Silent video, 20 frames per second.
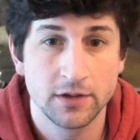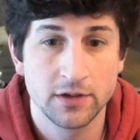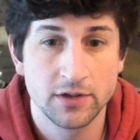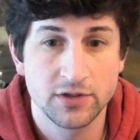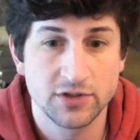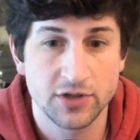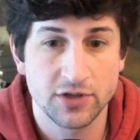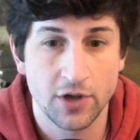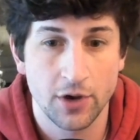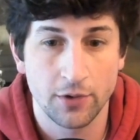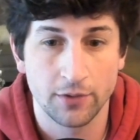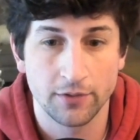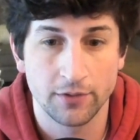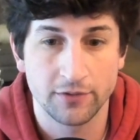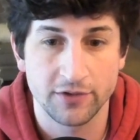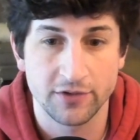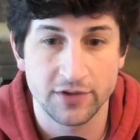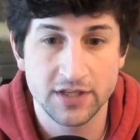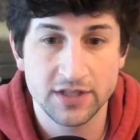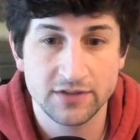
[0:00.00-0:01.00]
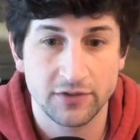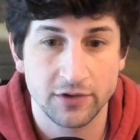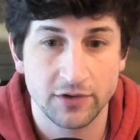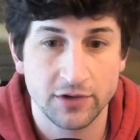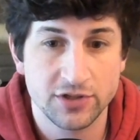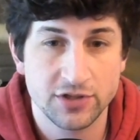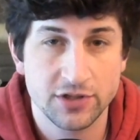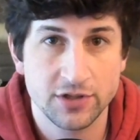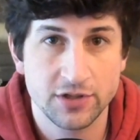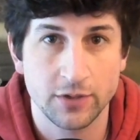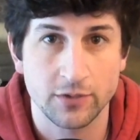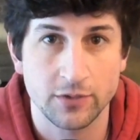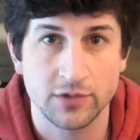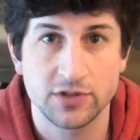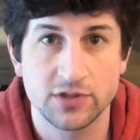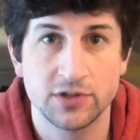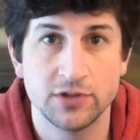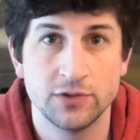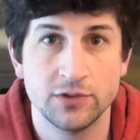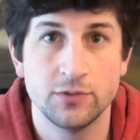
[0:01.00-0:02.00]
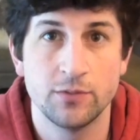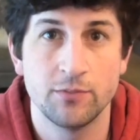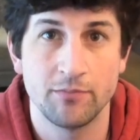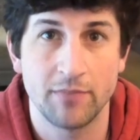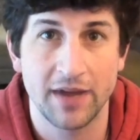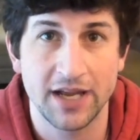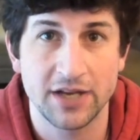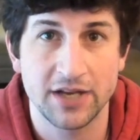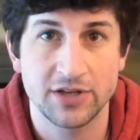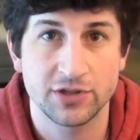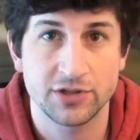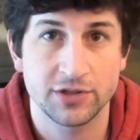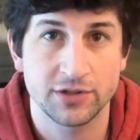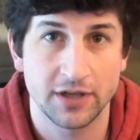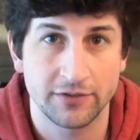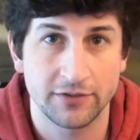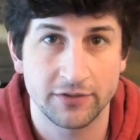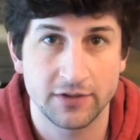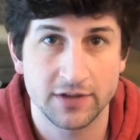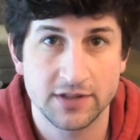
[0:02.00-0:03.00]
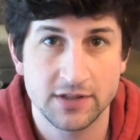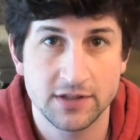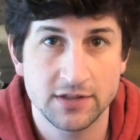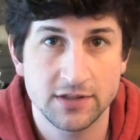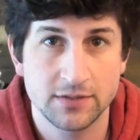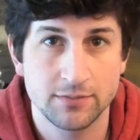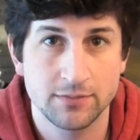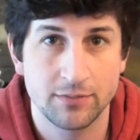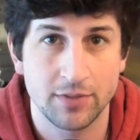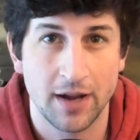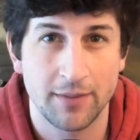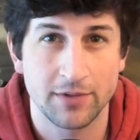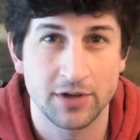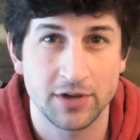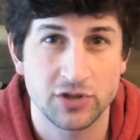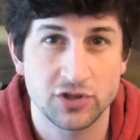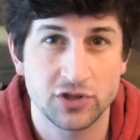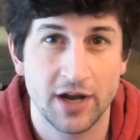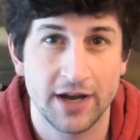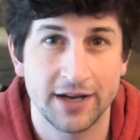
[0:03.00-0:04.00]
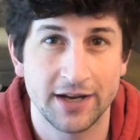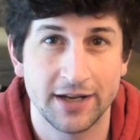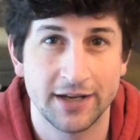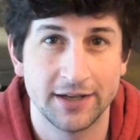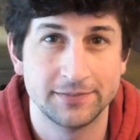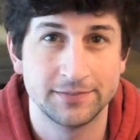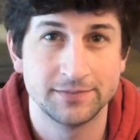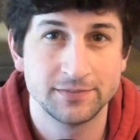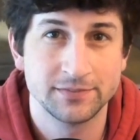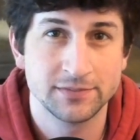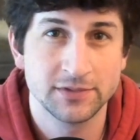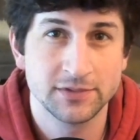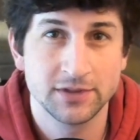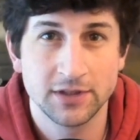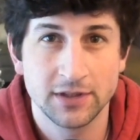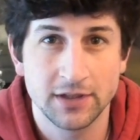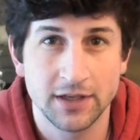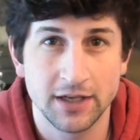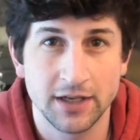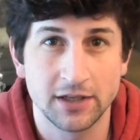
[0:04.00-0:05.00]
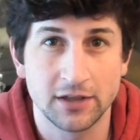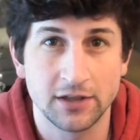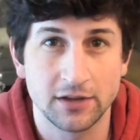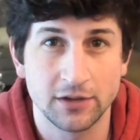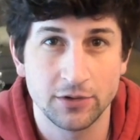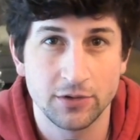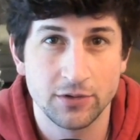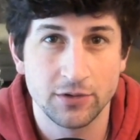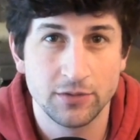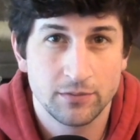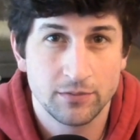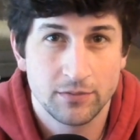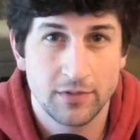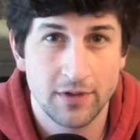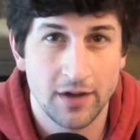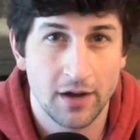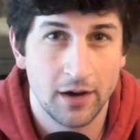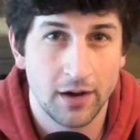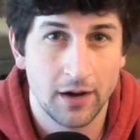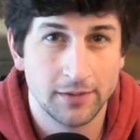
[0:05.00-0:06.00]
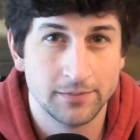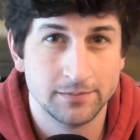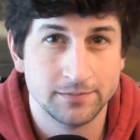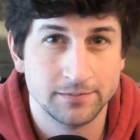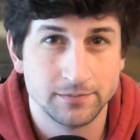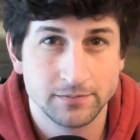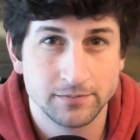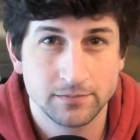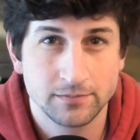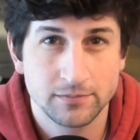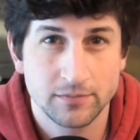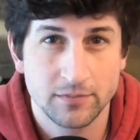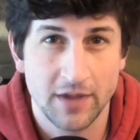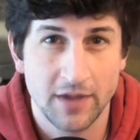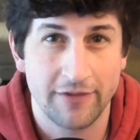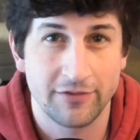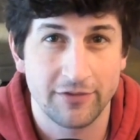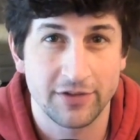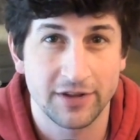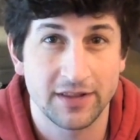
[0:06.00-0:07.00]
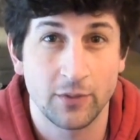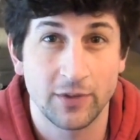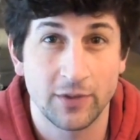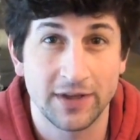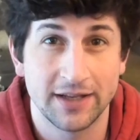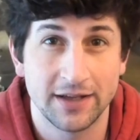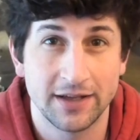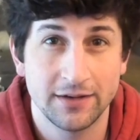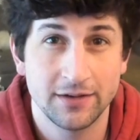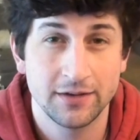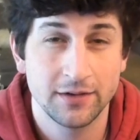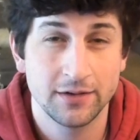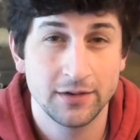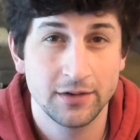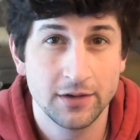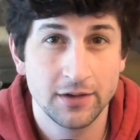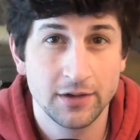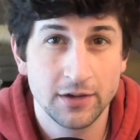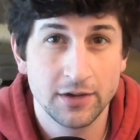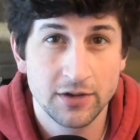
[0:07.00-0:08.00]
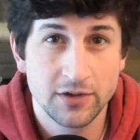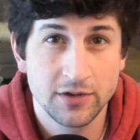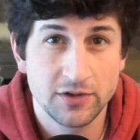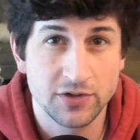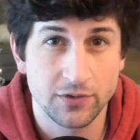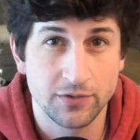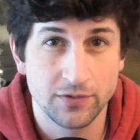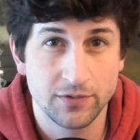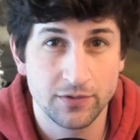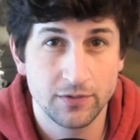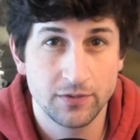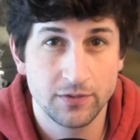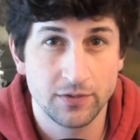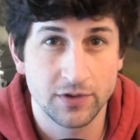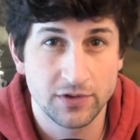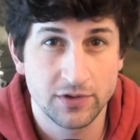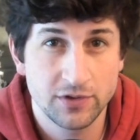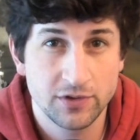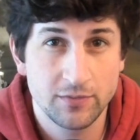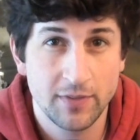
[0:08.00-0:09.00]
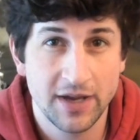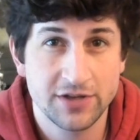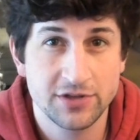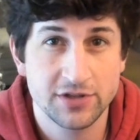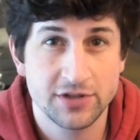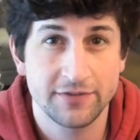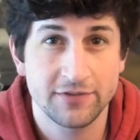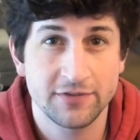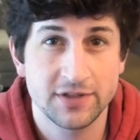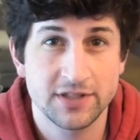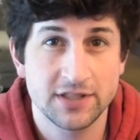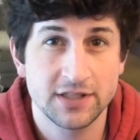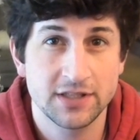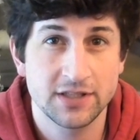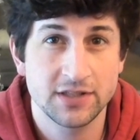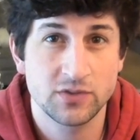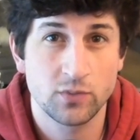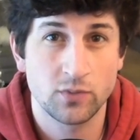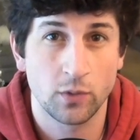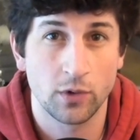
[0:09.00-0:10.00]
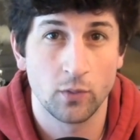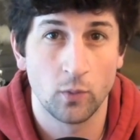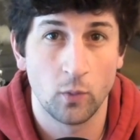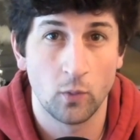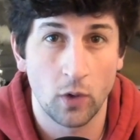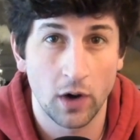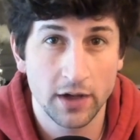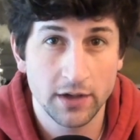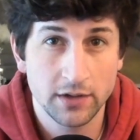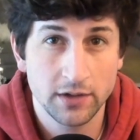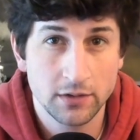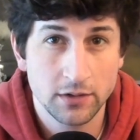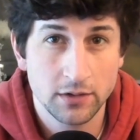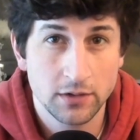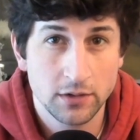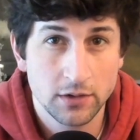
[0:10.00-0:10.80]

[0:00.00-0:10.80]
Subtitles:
So for this version, there was two major differences, but I'm going to try to include everything that we did. So the two major differences were, one,